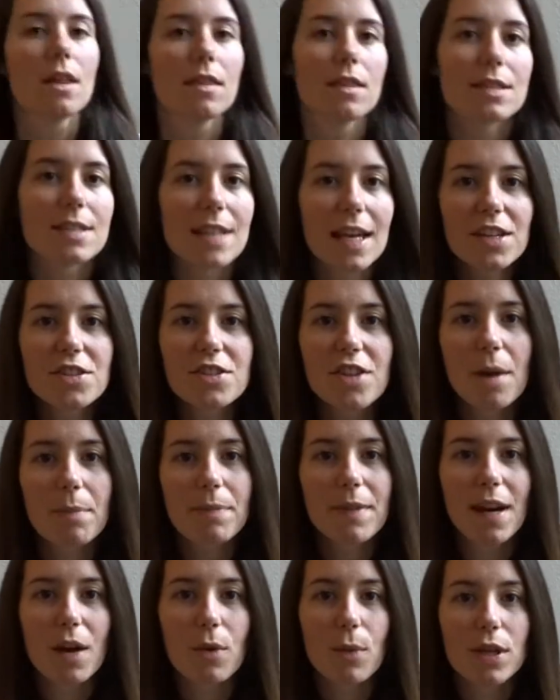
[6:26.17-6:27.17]
The second
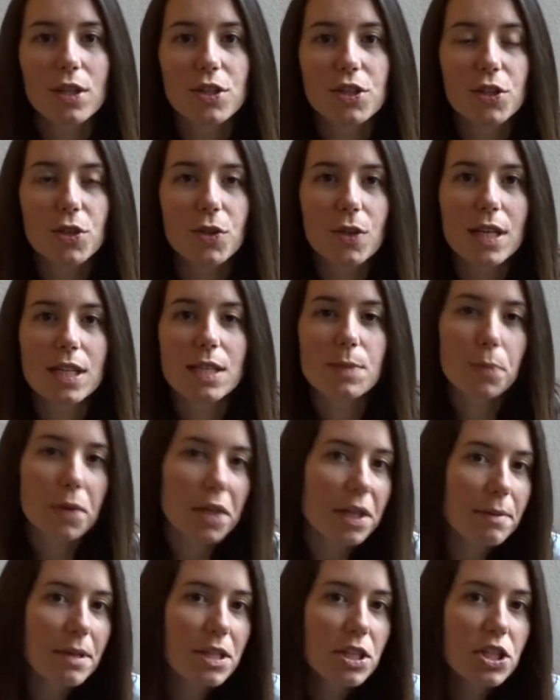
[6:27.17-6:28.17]
shop that I went to is
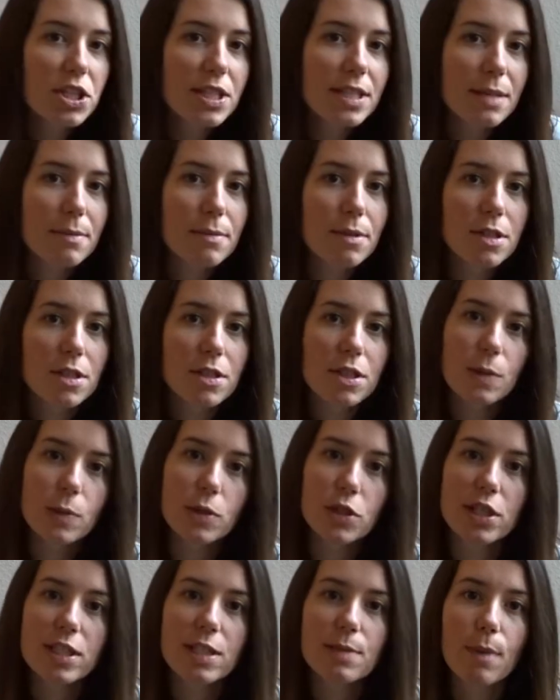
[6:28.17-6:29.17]
pretty much similar. It
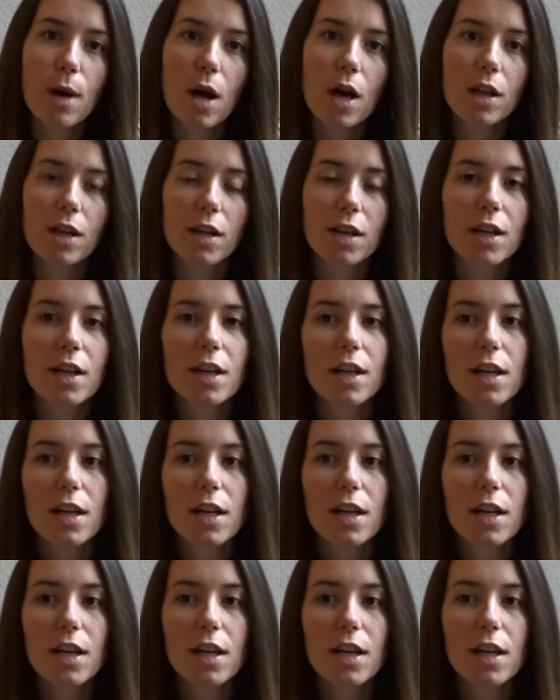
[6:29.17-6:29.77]
was just smaller.